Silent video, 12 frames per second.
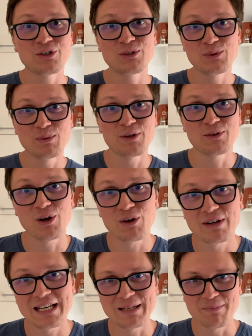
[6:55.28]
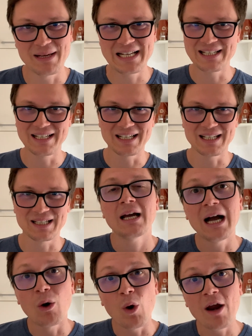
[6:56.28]
2 was already amazing.
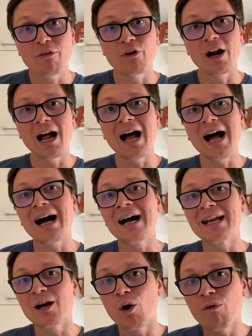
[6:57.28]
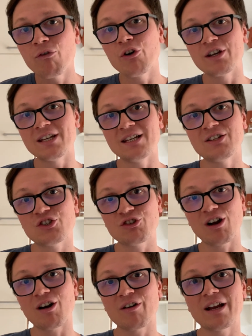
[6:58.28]
However, I overdid
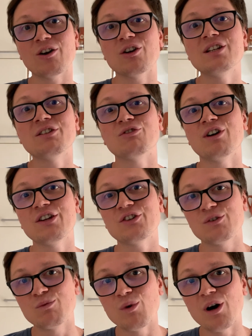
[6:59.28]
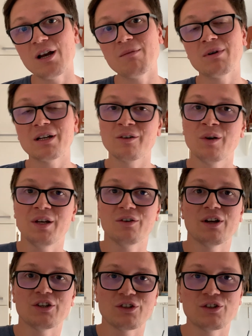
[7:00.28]
charring on iteration 1, but on
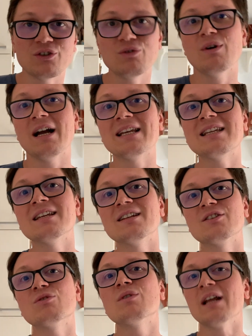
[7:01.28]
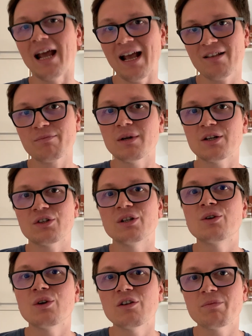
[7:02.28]
iteration 2 I didn't do it as much. It
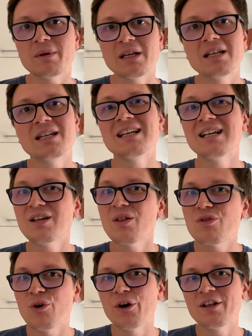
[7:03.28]
could have been 30